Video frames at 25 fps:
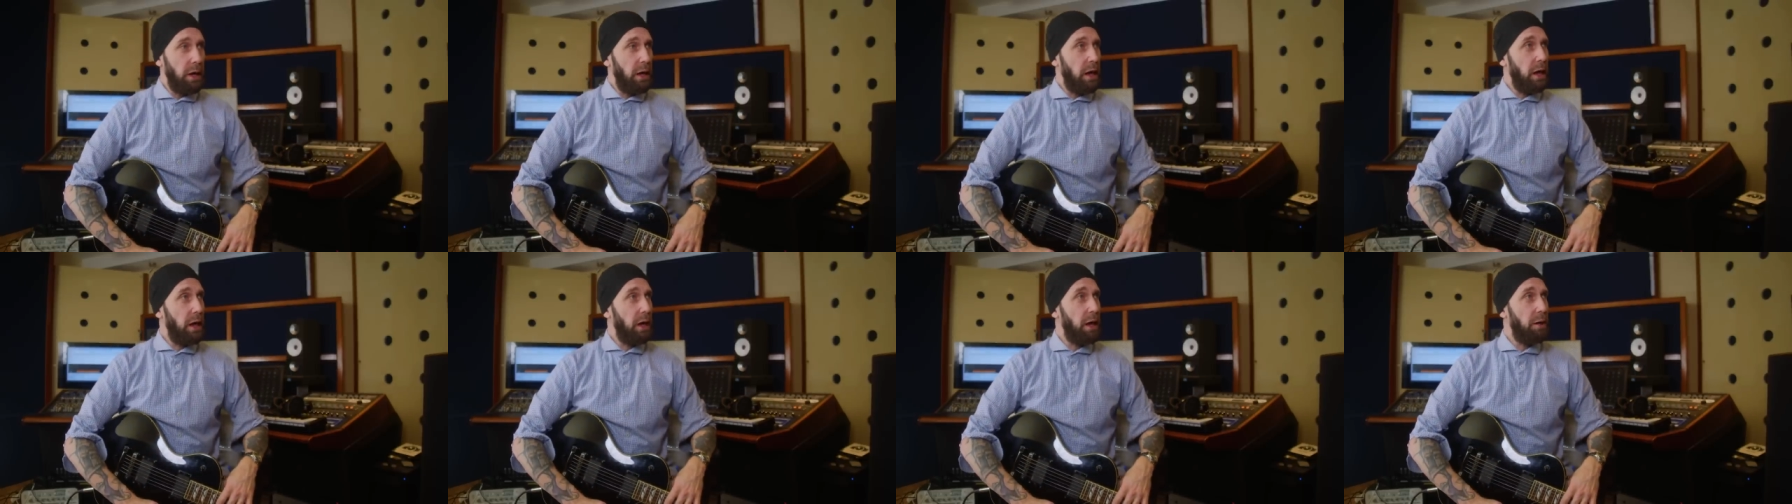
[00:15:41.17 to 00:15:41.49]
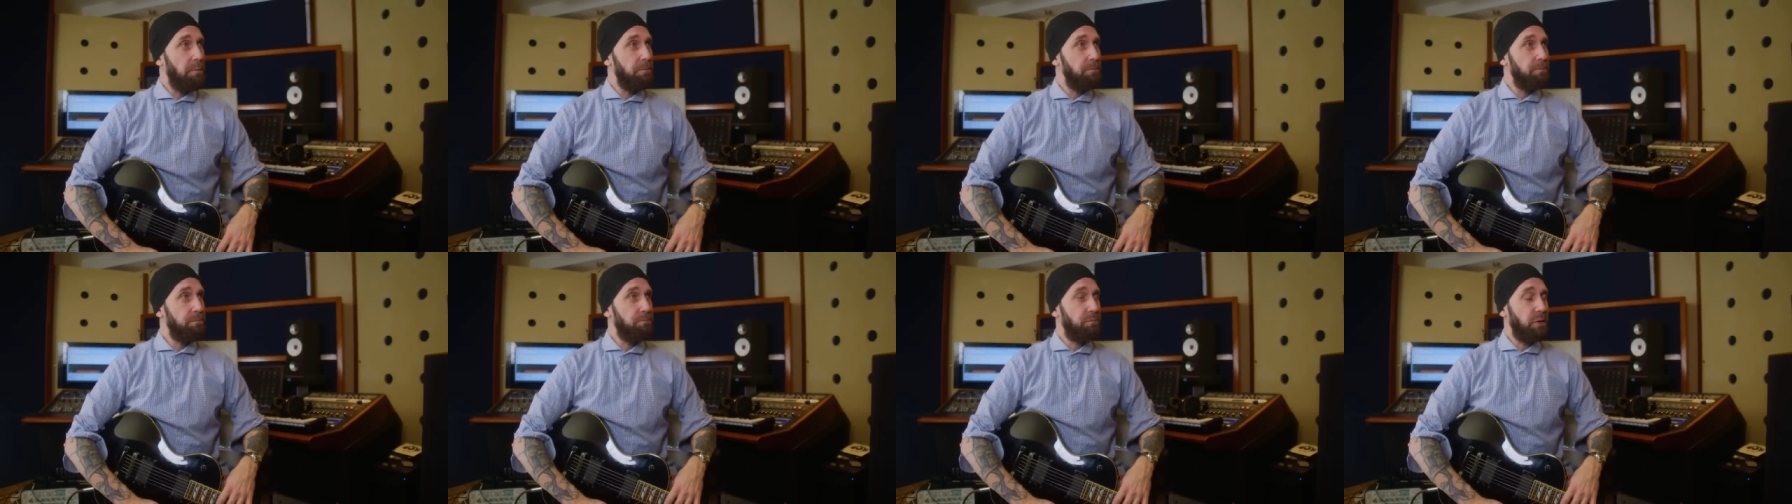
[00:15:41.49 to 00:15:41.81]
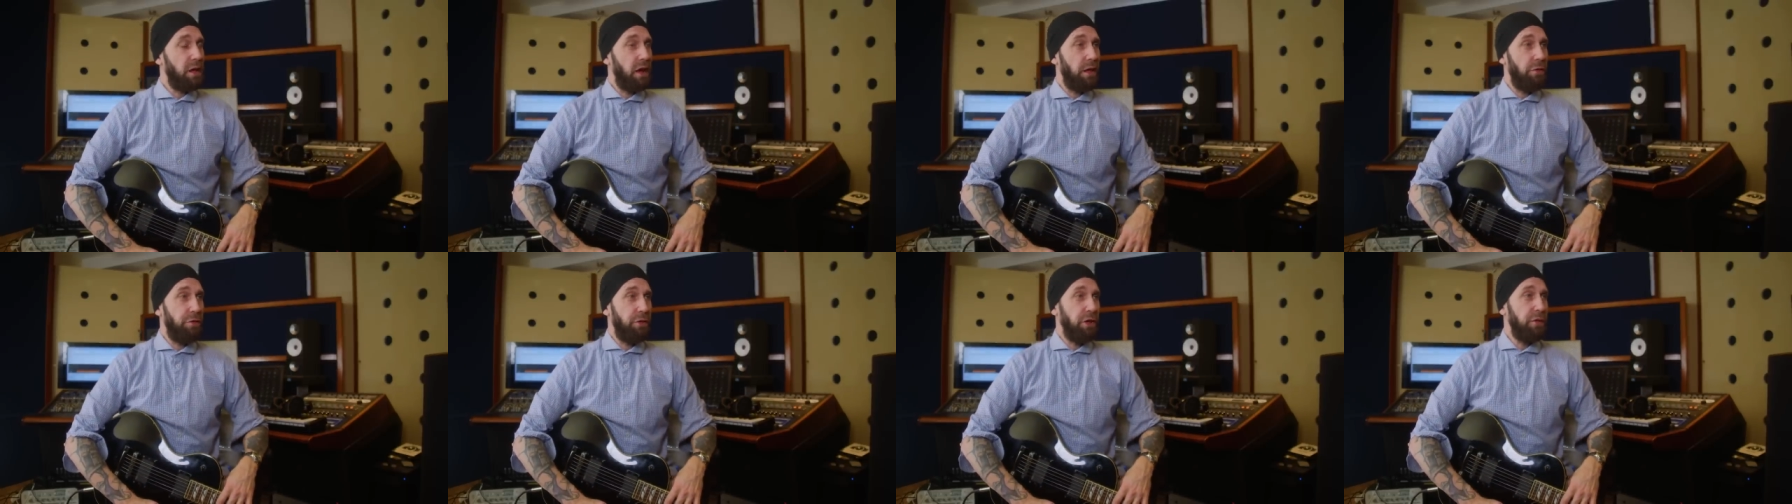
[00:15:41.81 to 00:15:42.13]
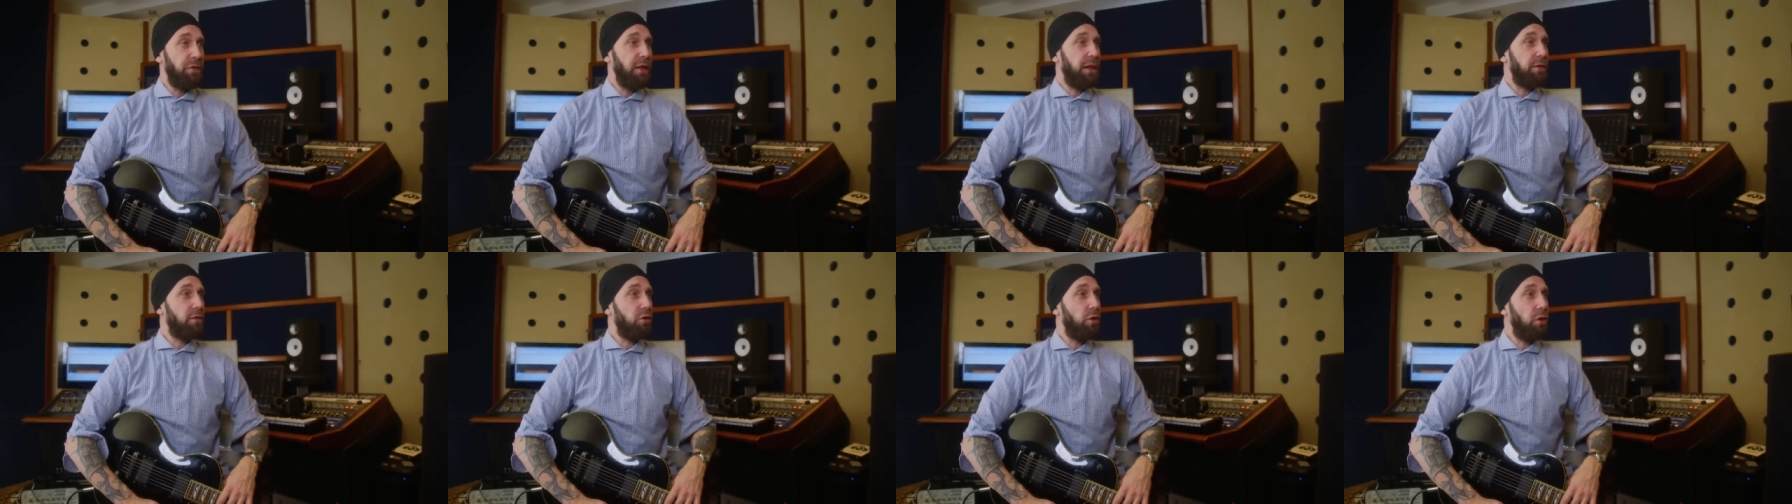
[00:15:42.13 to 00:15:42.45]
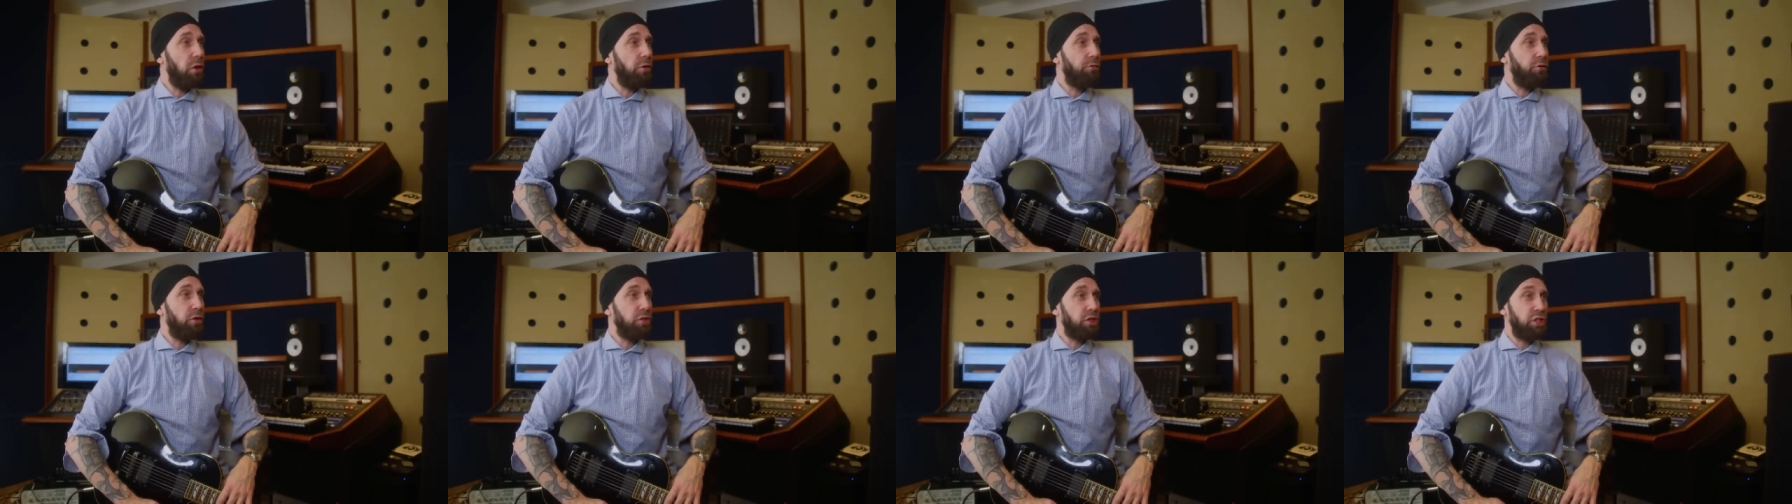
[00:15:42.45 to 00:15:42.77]
Um, I think that's
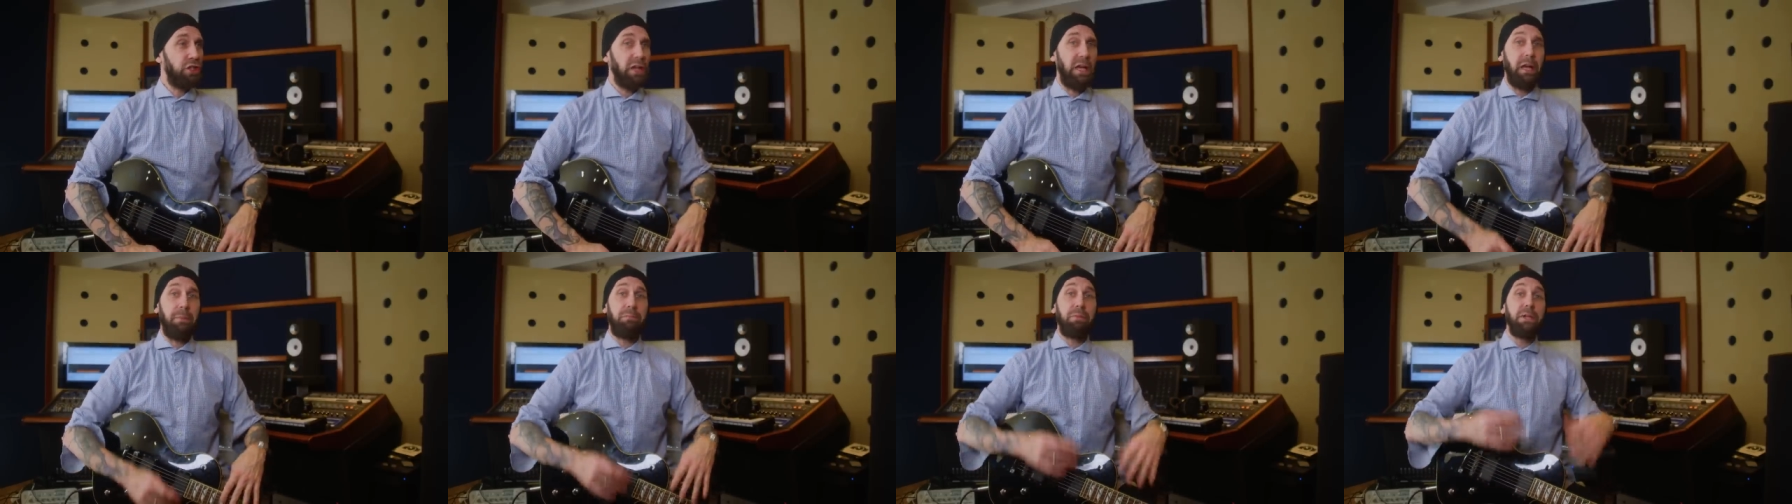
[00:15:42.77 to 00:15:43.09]
all for today.